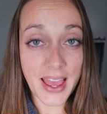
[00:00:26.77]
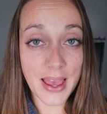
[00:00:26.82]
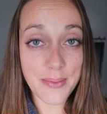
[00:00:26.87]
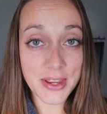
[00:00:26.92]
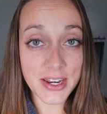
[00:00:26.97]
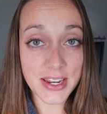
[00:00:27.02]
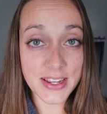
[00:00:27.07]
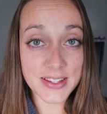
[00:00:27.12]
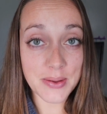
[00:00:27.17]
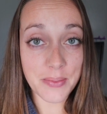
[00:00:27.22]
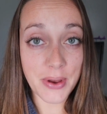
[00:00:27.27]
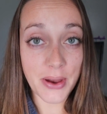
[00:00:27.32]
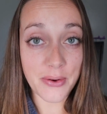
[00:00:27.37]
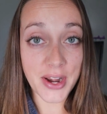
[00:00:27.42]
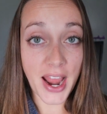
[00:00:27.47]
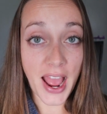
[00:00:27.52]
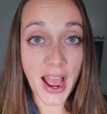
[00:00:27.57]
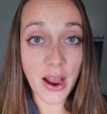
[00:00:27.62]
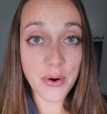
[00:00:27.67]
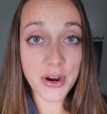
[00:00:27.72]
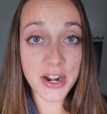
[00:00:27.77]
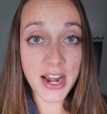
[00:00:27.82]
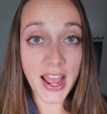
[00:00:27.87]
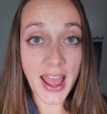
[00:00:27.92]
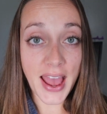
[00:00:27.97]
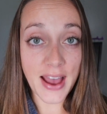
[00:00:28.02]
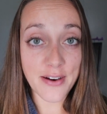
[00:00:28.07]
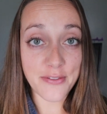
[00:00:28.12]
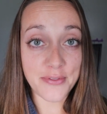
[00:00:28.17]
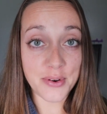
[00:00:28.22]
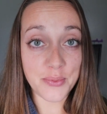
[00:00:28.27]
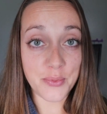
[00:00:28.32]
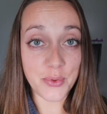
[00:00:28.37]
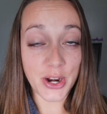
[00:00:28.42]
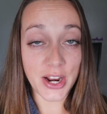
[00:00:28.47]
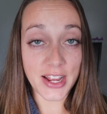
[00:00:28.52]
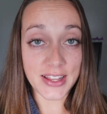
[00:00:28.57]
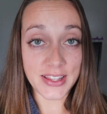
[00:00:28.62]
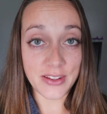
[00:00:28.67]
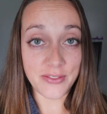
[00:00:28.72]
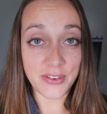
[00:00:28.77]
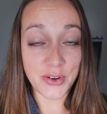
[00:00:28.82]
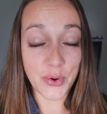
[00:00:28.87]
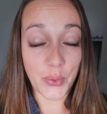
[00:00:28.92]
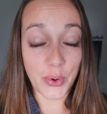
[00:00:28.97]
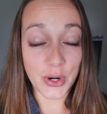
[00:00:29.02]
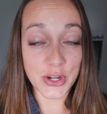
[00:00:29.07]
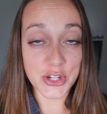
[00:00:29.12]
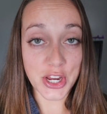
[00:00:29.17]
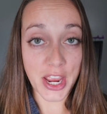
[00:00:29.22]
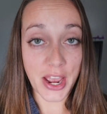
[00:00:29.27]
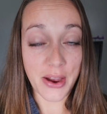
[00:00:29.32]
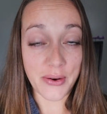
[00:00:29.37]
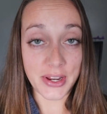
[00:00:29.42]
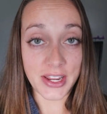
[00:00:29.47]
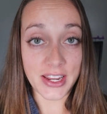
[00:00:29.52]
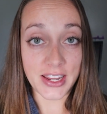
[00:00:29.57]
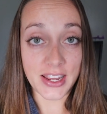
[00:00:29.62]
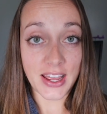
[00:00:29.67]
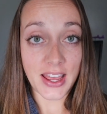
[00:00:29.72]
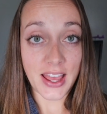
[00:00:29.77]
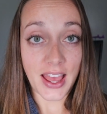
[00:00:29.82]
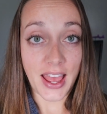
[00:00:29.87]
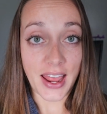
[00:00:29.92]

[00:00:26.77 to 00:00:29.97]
Hemet is about an hour and a half from where I live in Orange County,